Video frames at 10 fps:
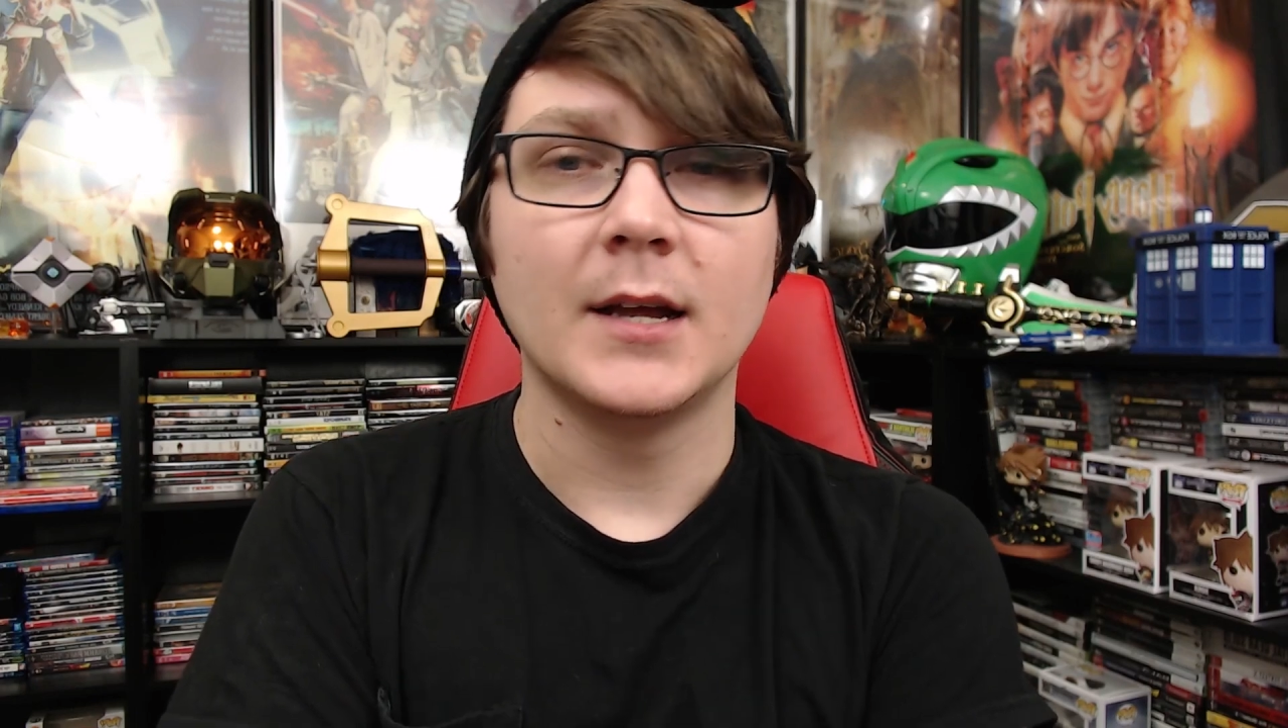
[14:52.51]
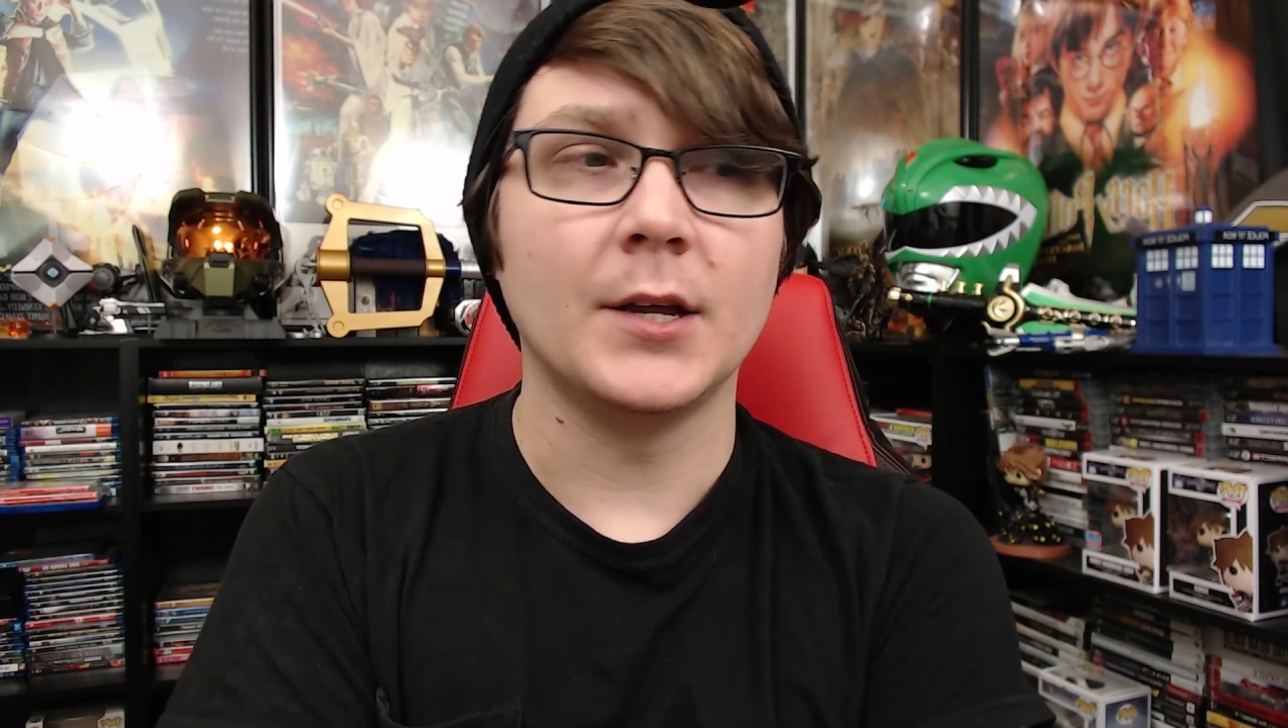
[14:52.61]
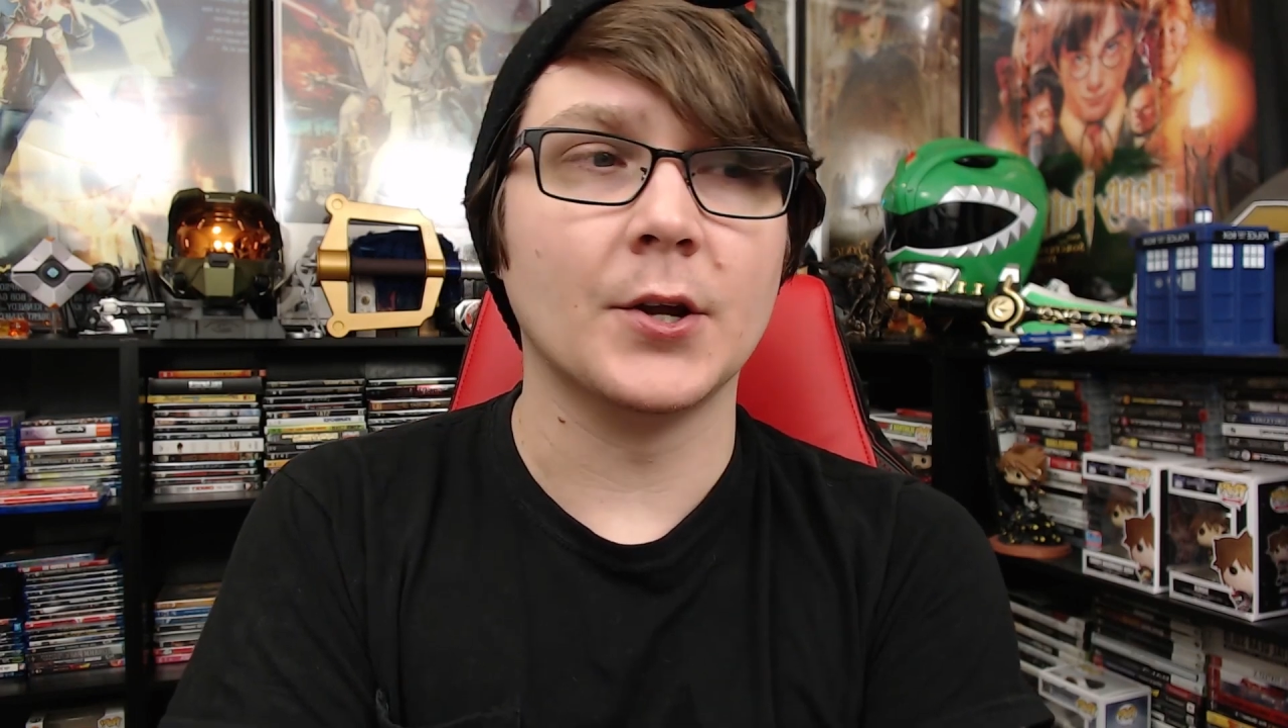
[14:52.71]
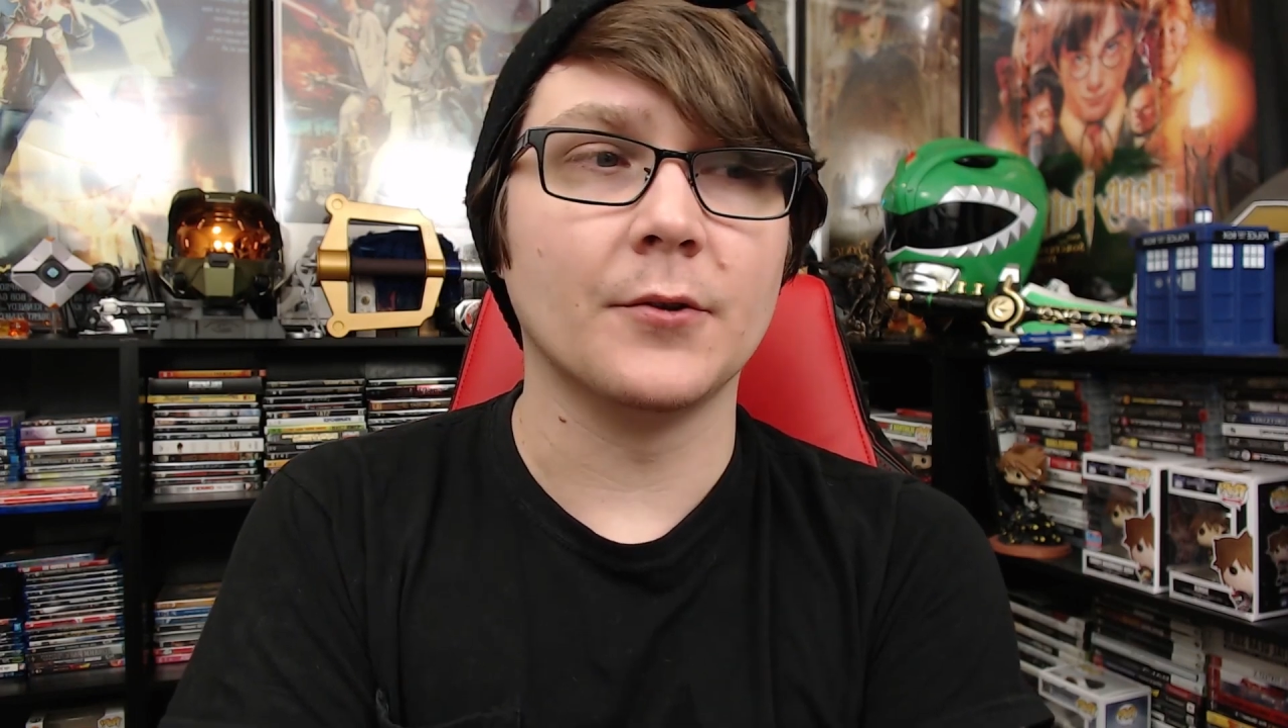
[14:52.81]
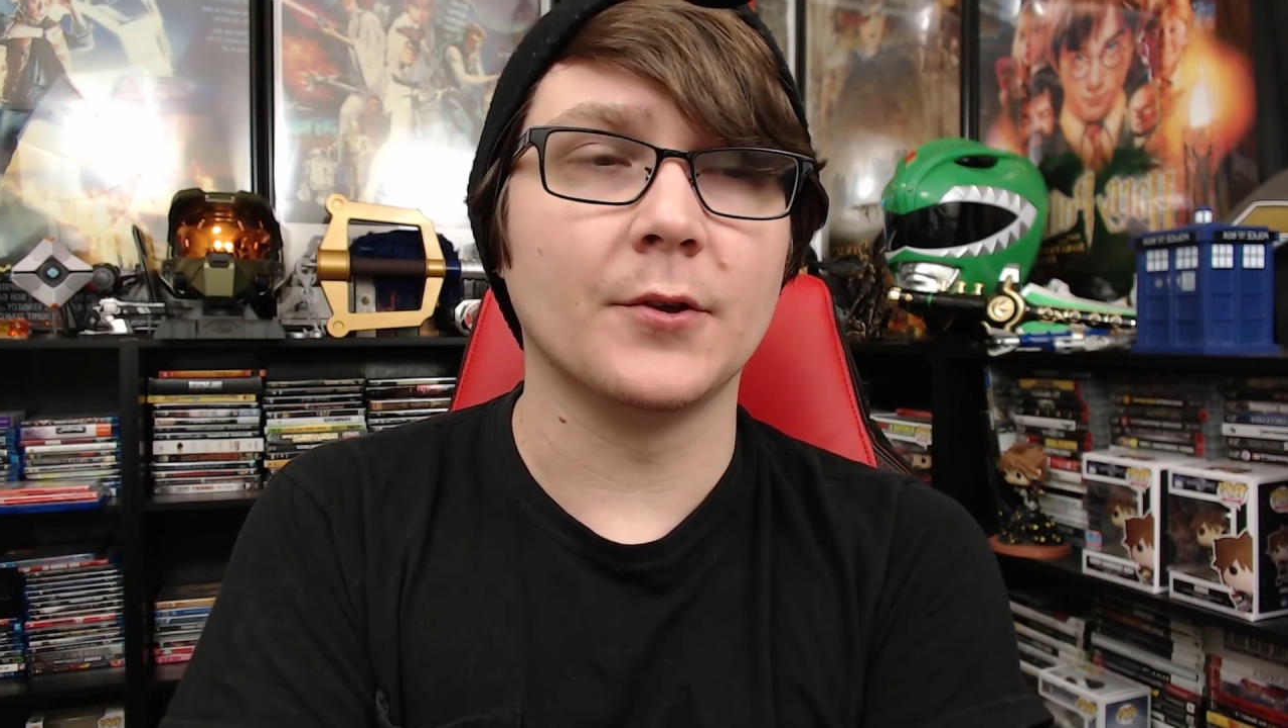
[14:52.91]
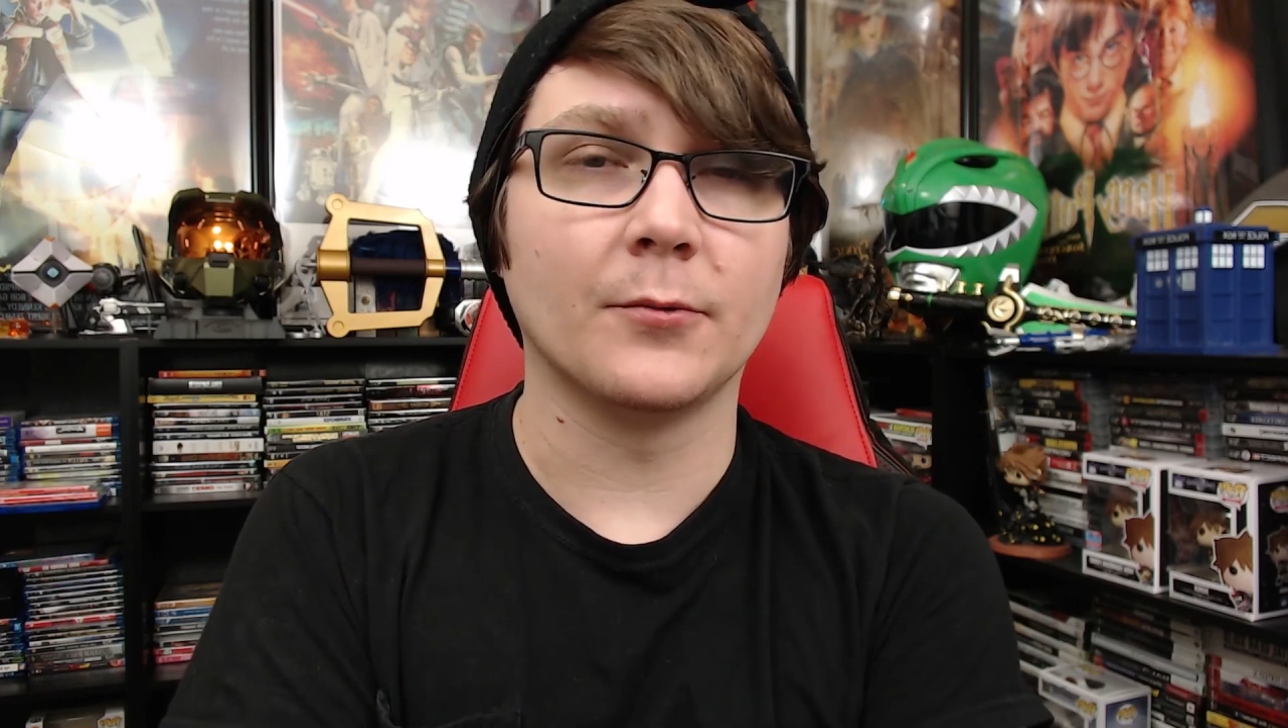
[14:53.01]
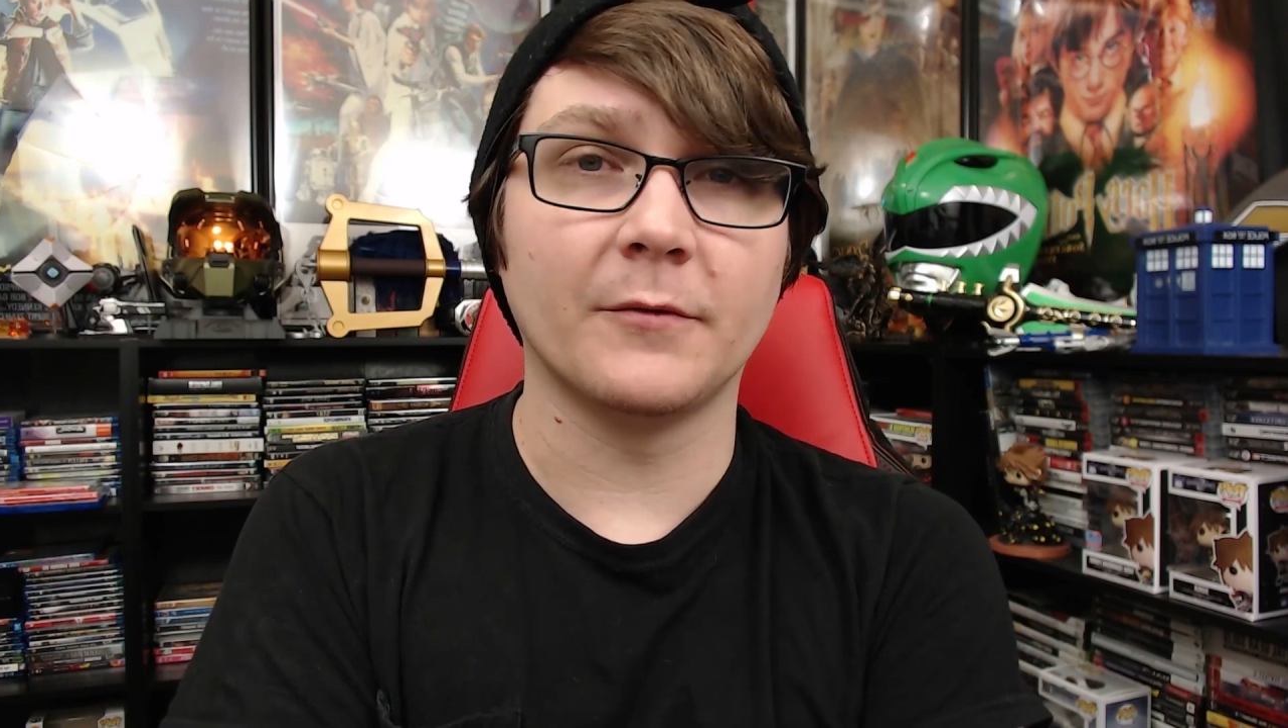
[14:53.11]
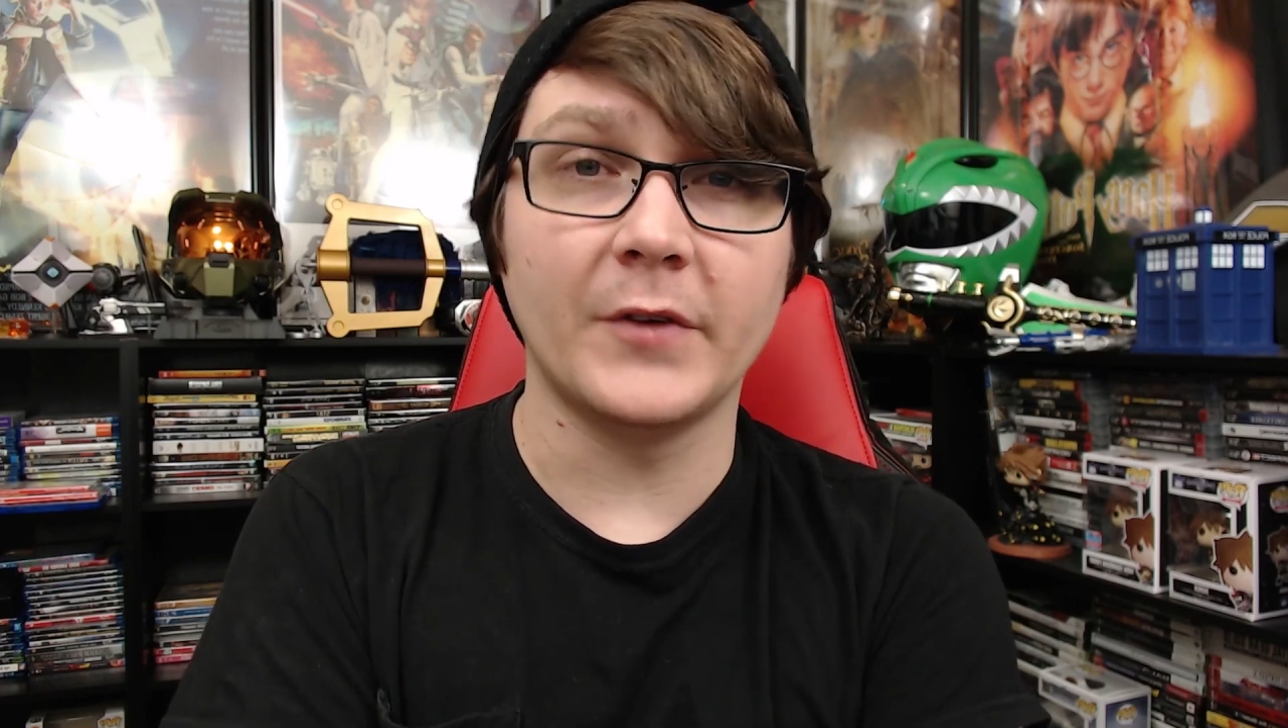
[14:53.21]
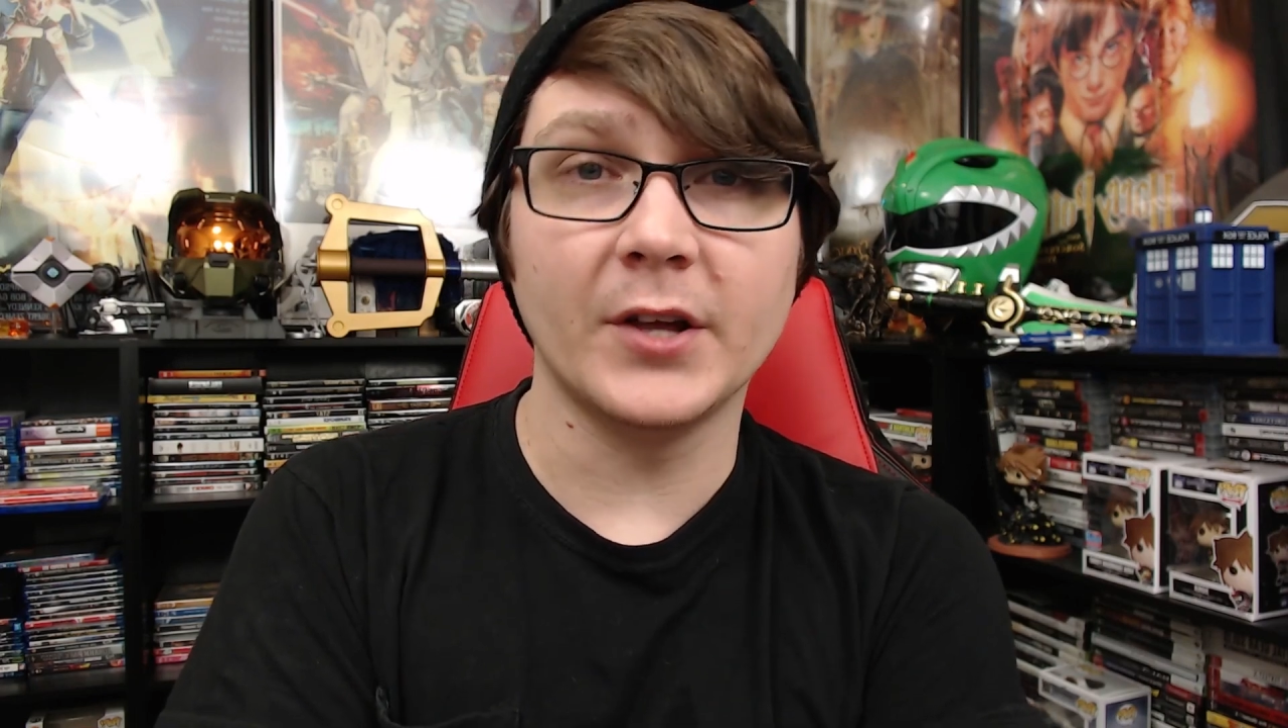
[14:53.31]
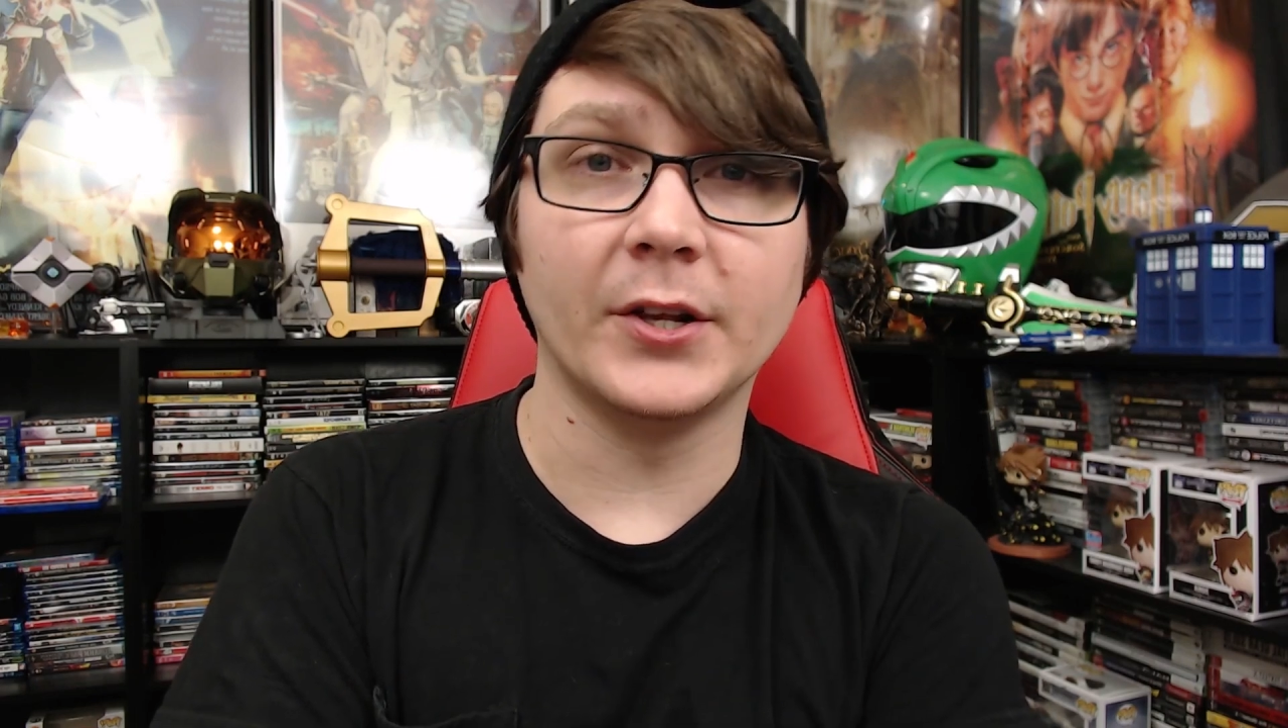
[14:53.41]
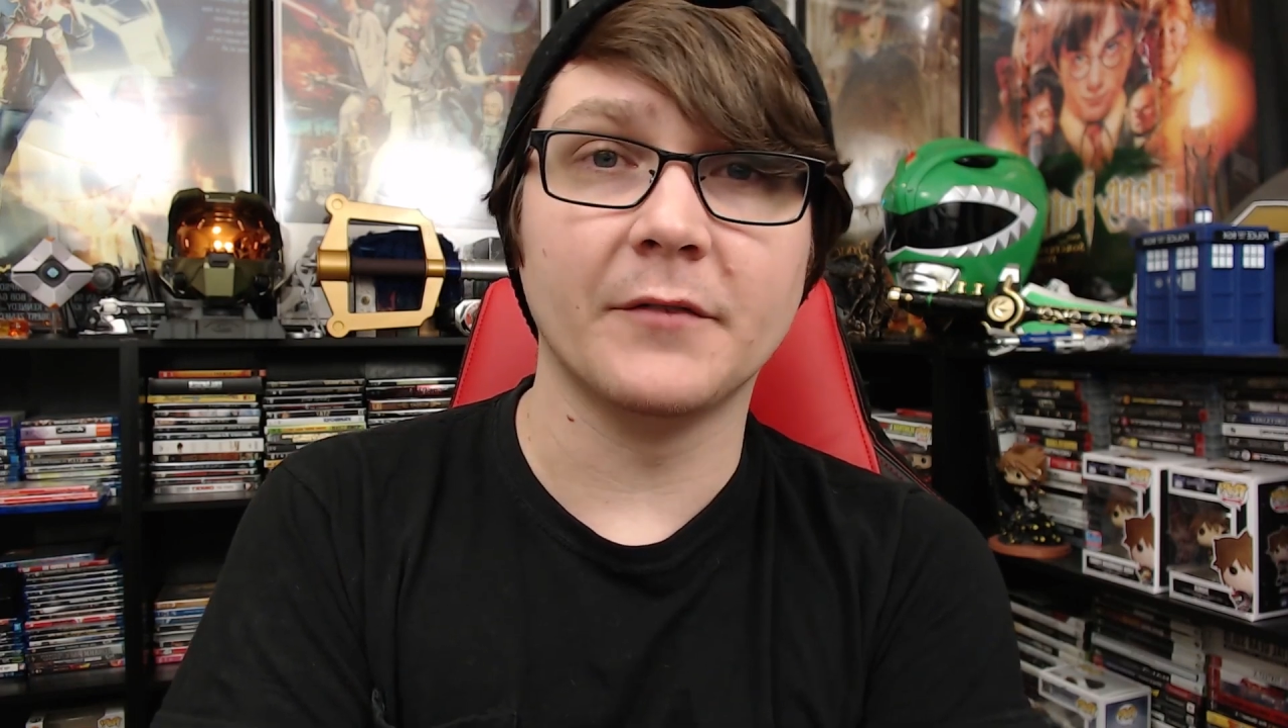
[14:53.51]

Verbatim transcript: you know, the reveal